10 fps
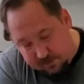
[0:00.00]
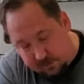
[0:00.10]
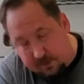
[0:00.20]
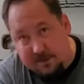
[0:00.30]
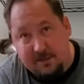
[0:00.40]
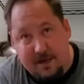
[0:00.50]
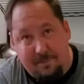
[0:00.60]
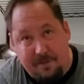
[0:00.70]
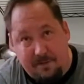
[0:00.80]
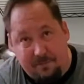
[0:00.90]
going to
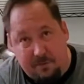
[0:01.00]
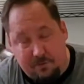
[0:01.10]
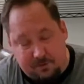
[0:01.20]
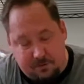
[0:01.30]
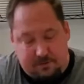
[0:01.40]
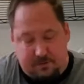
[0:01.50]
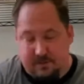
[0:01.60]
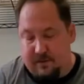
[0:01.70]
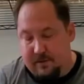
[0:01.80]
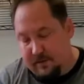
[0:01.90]
snap this bolt.
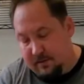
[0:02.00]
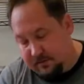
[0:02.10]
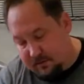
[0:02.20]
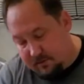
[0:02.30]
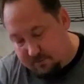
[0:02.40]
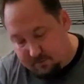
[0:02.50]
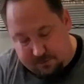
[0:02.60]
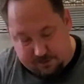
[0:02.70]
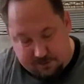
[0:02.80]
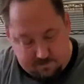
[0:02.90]
So
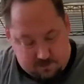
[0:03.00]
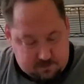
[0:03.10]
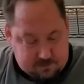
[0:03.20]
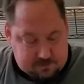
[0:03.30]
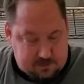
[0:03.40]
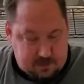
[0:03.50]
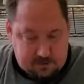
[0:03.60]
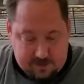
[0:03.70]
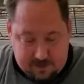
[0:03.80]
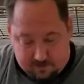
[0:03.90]
just give it a good
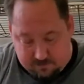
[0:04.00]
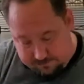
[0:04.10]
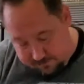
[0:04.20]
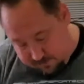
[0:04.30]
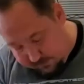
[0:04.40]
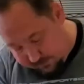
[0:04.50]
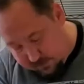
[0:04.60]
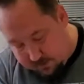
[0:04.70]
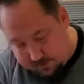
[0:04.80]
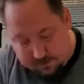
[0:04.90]
snug down. It's
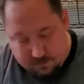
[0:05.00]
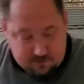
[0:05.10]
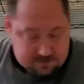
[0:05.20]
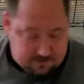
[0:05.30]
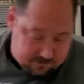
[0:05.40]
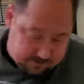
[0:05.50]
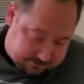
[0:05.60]
not going to go anywhere.